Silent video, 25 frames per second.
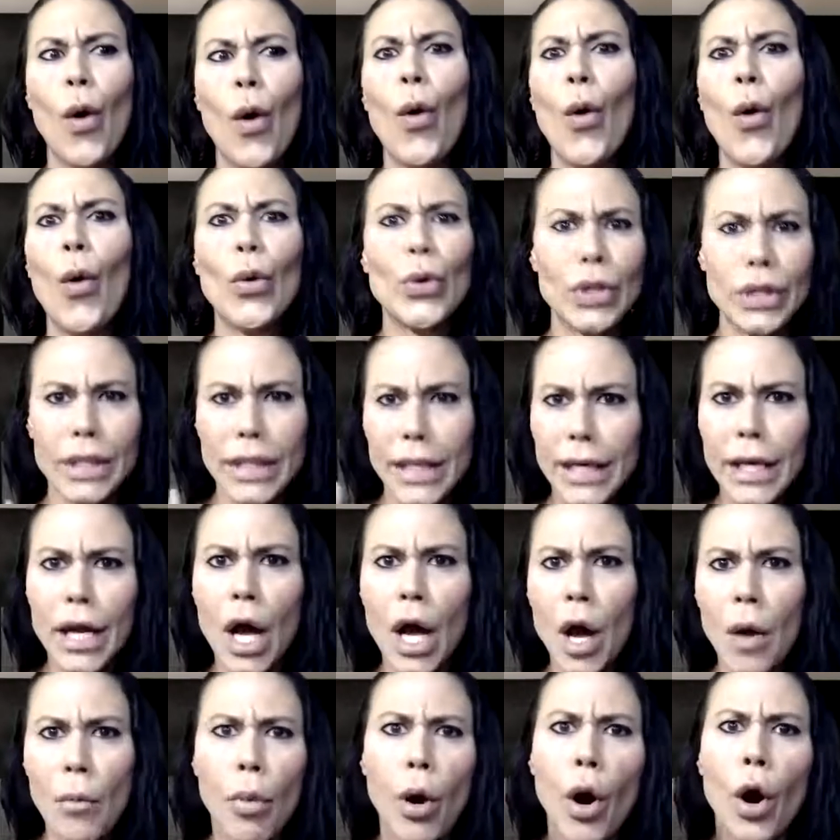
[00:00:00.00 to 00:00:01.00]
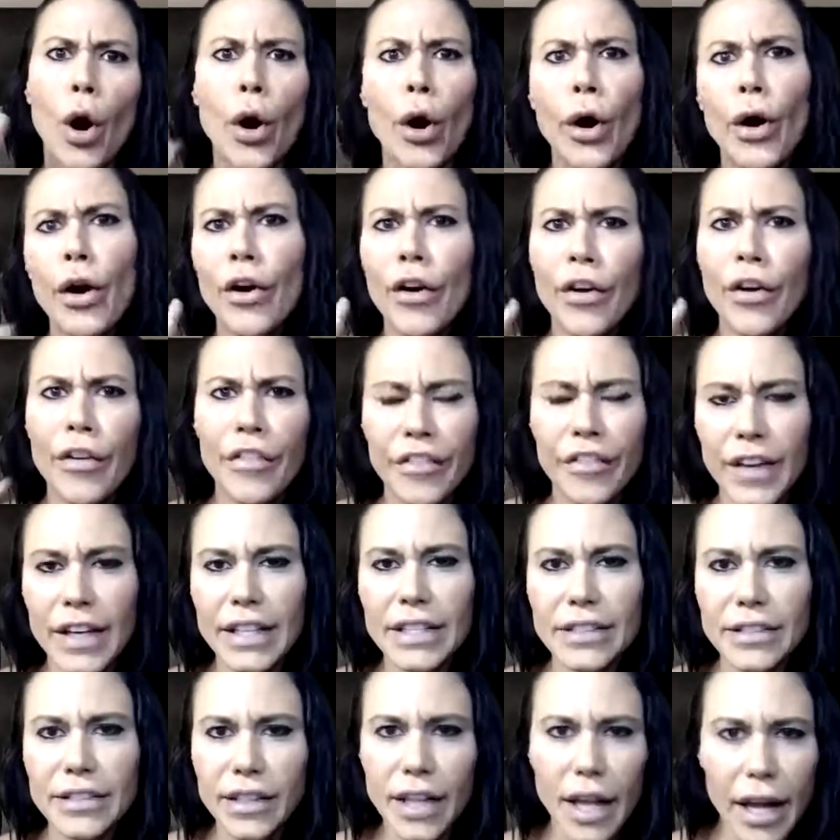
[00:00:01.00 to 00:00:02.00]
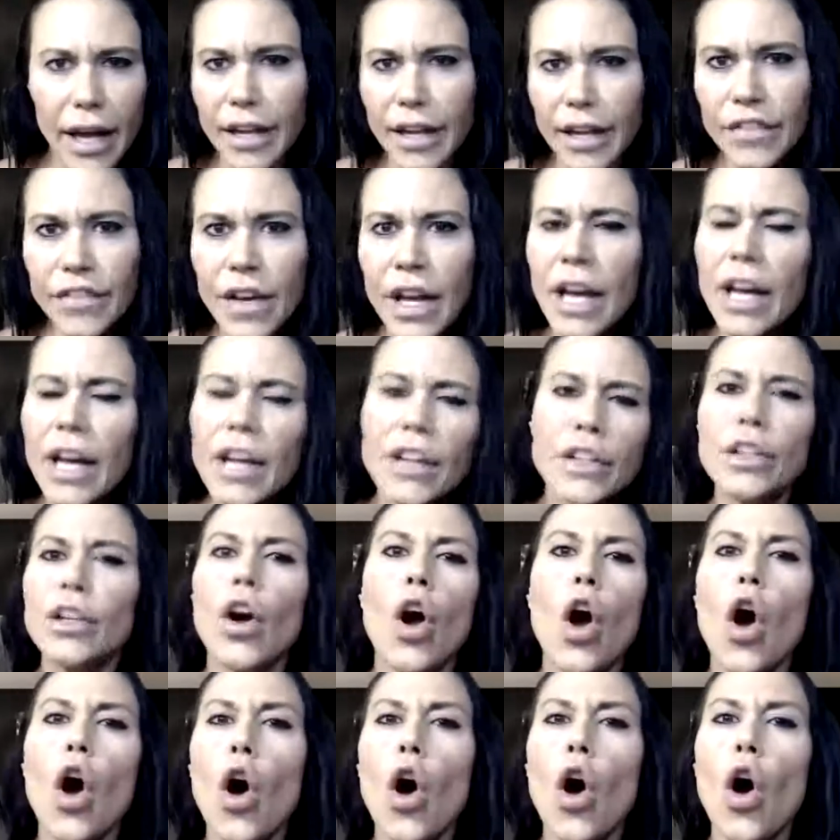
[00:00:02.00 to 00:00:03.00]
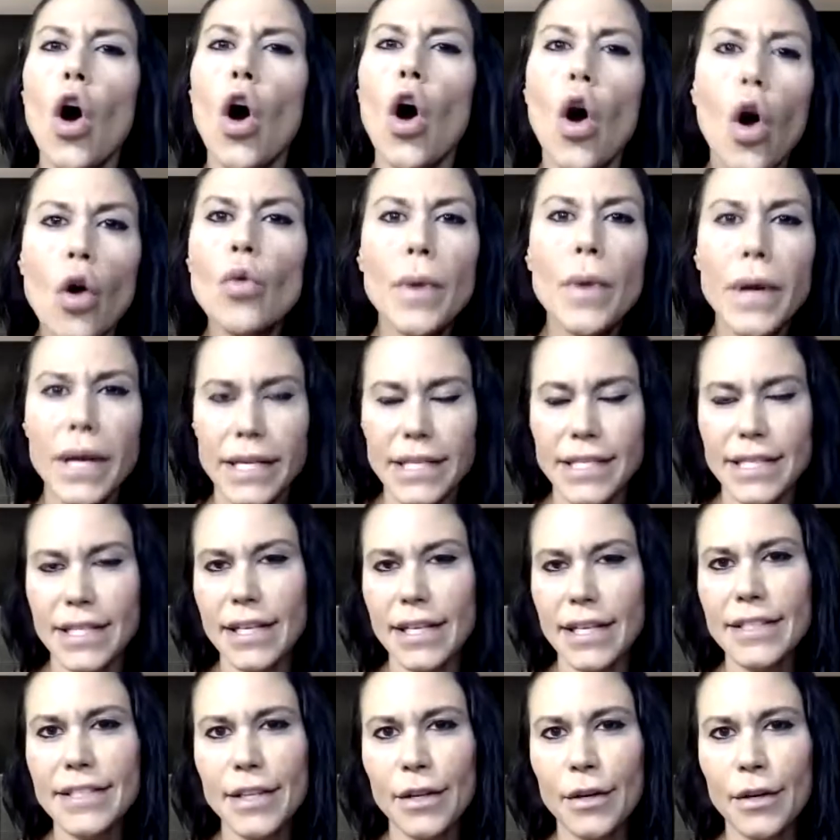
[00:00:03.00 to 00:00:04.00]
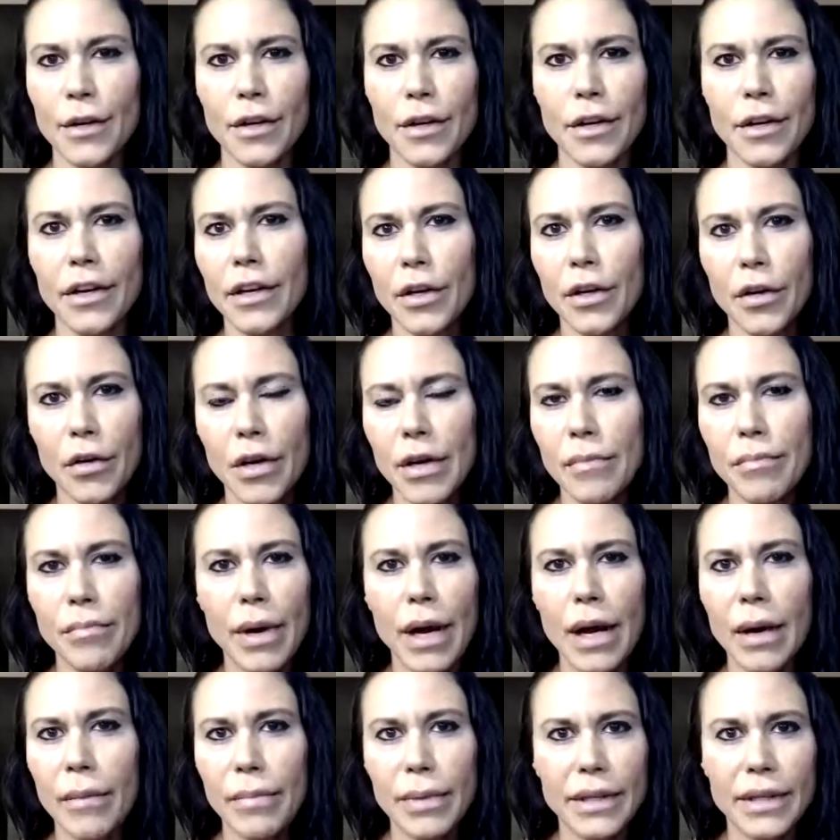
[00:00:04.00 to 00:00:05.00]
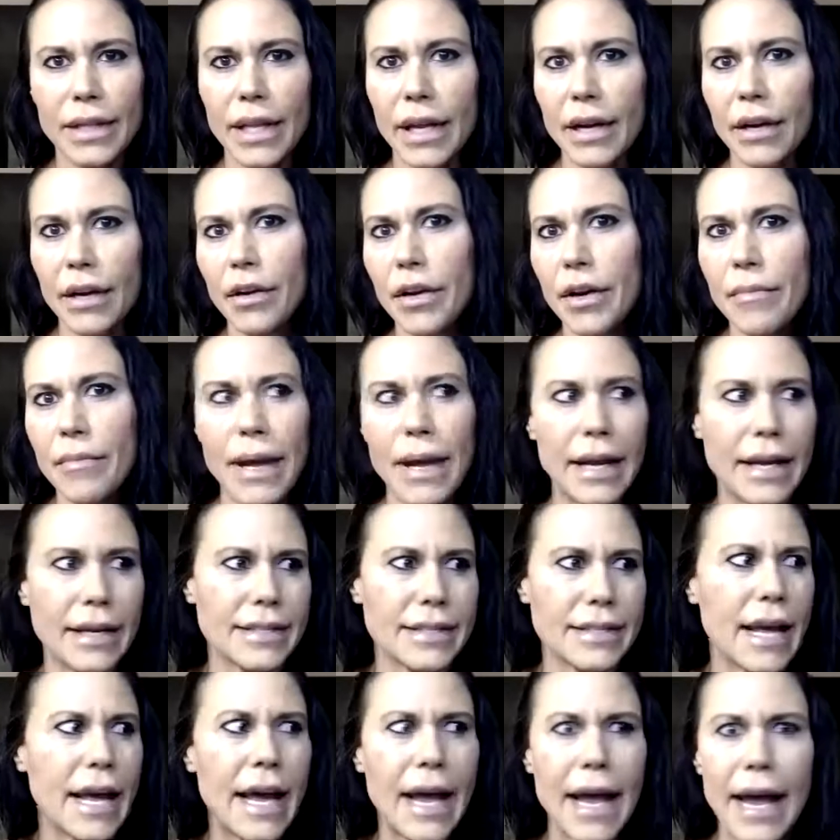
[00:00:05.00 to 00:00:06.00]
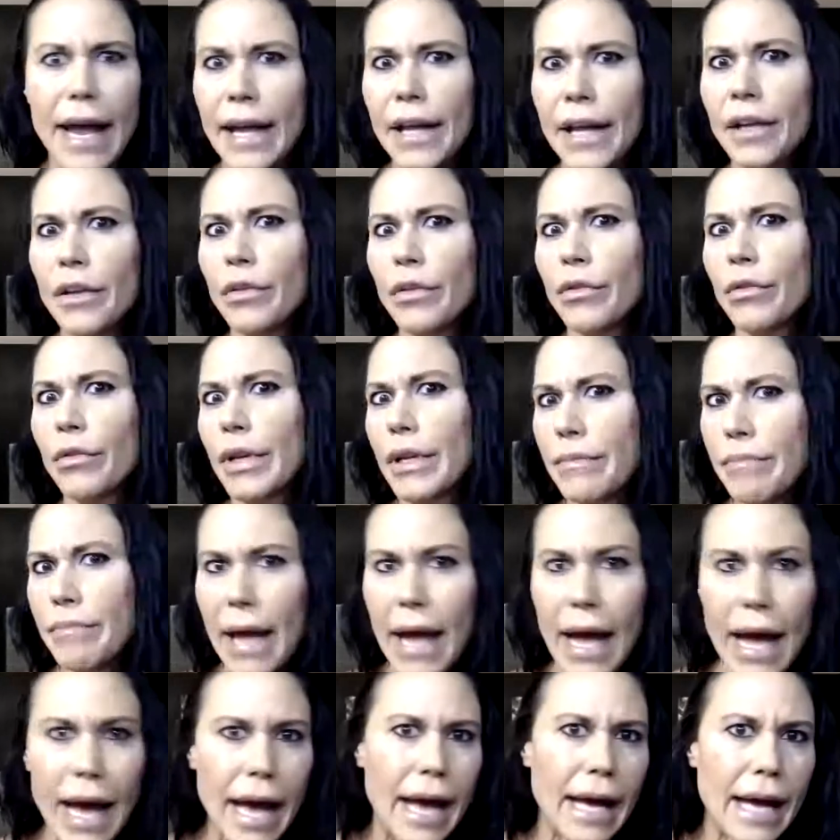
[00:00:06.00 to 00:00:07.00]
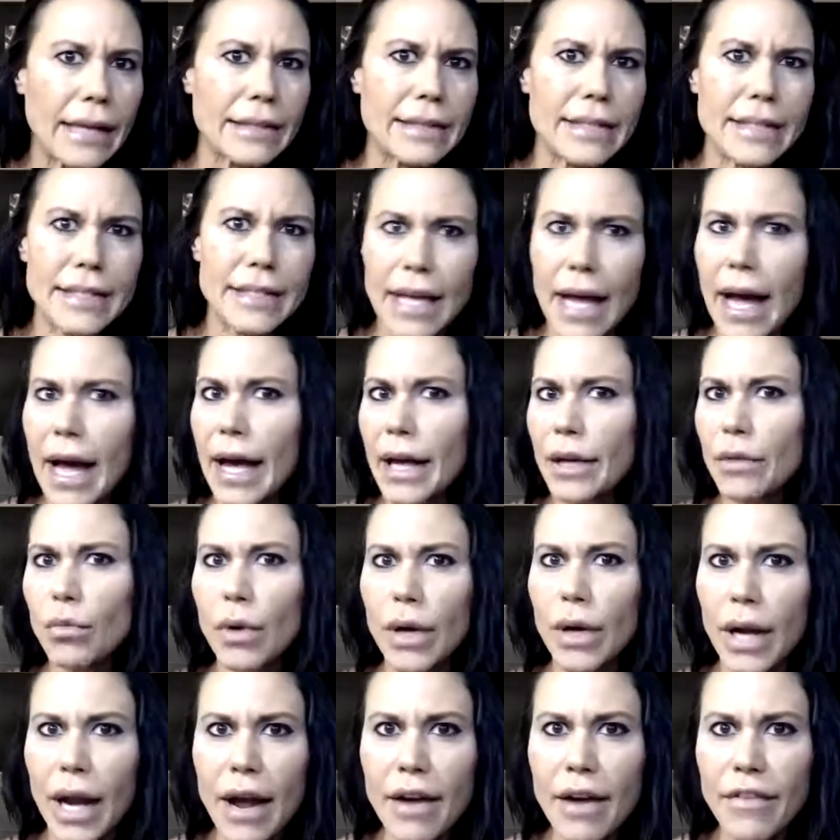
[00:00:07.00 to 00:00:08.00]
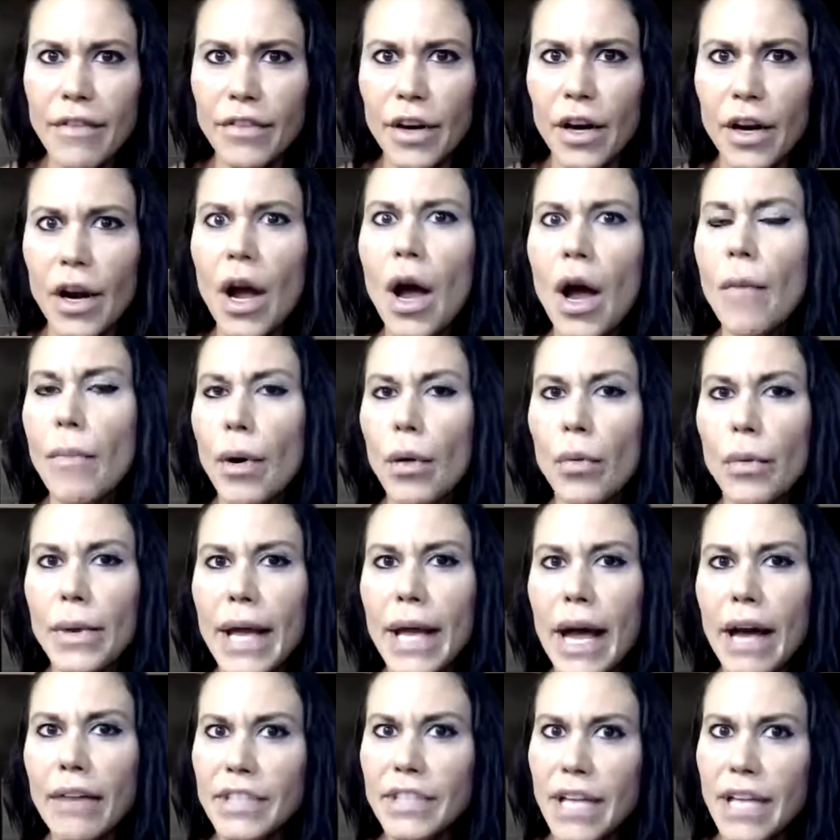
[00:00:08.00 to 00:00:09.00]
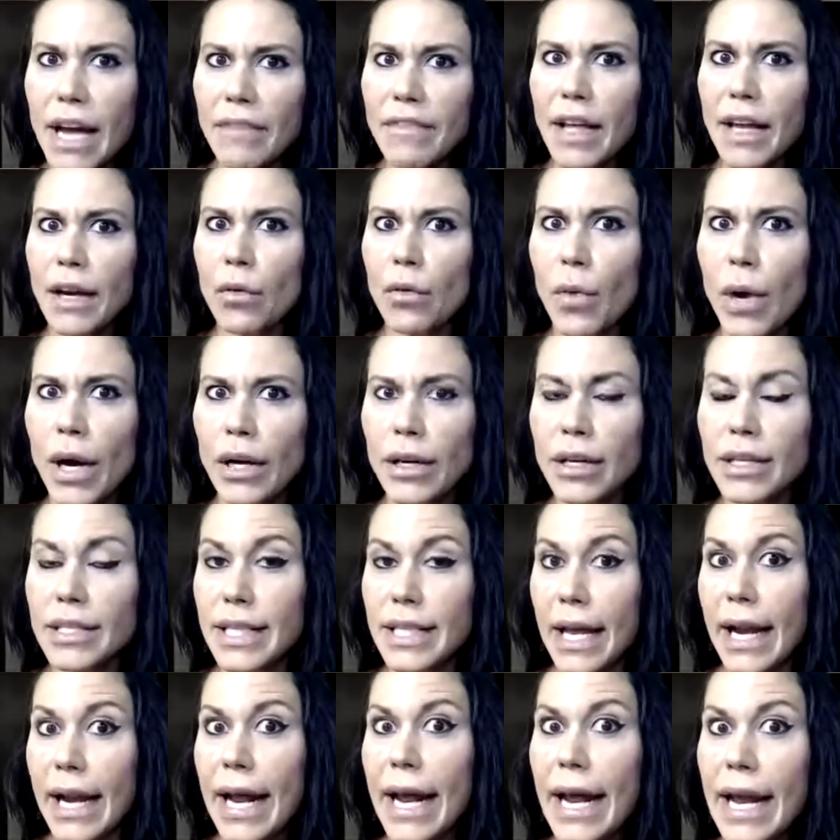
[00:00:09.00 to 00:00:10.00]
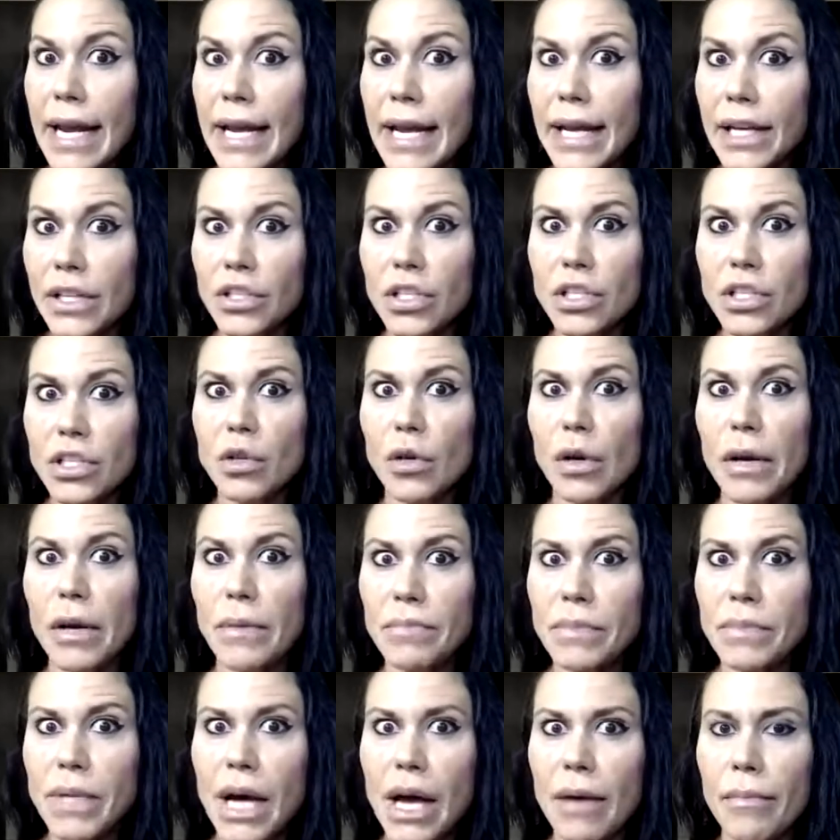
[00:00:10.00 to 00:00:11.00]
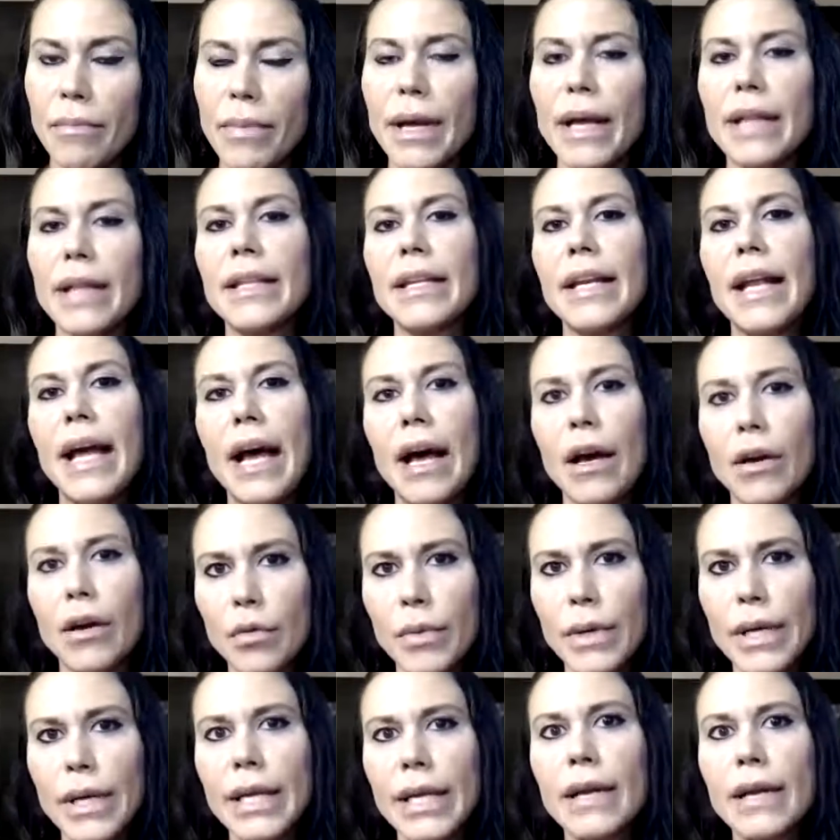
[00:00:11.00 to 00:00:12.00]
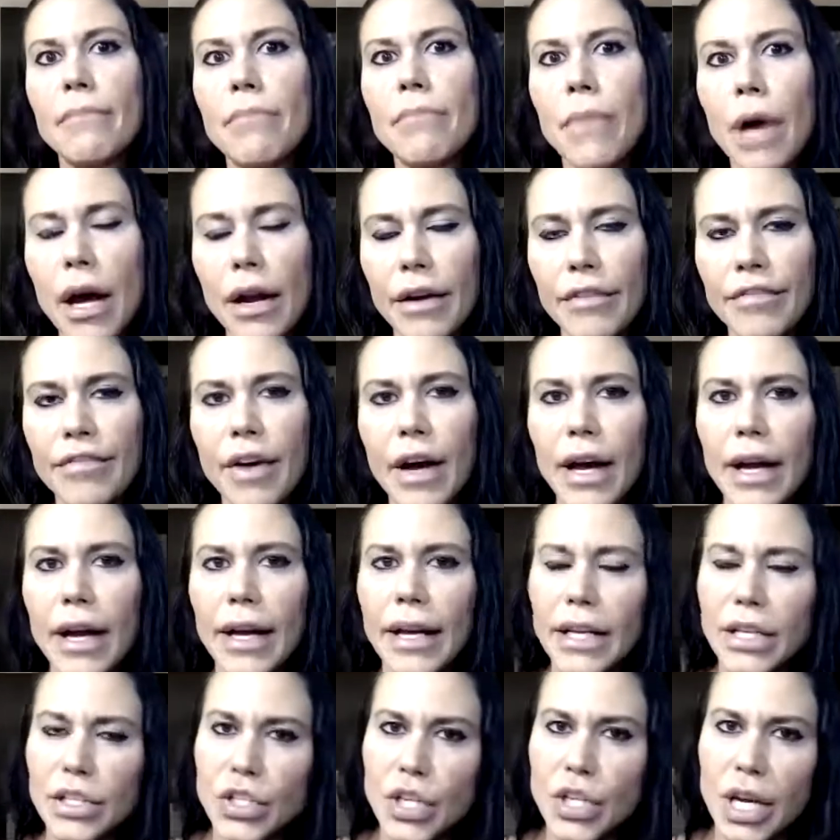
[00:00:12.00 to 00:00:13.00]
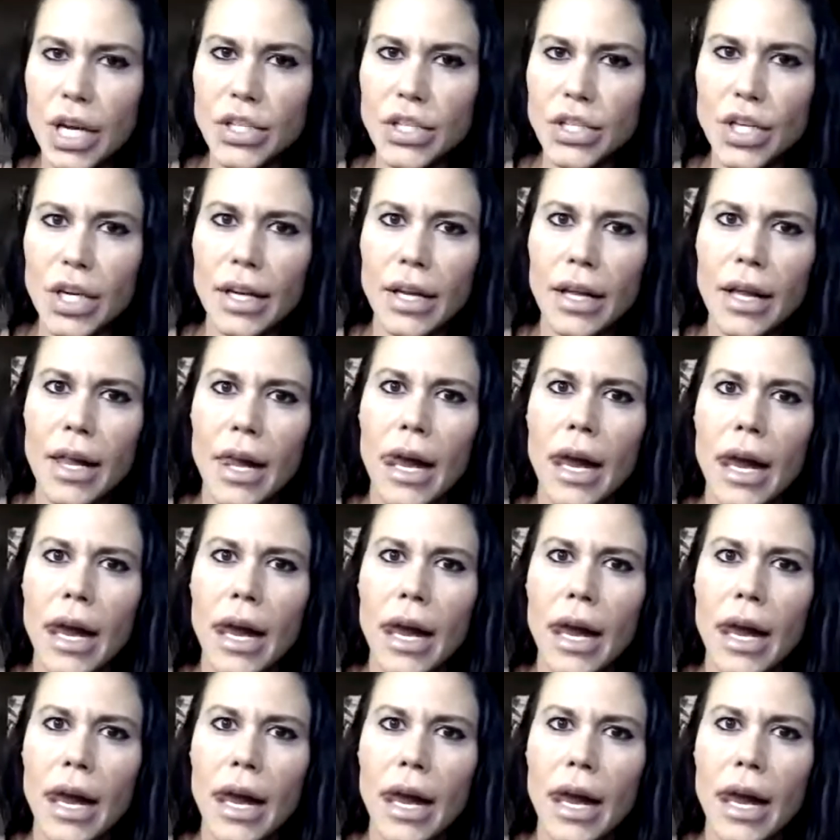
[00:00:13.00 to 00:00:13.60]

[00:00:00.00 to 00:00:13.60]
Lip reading: totally perfect life. There are always things that are going to creep up and that are going to make us angry, mad, sad, whatever. But we have to have that awareness that, hey, it just creeped up. And then how do we modify and change it?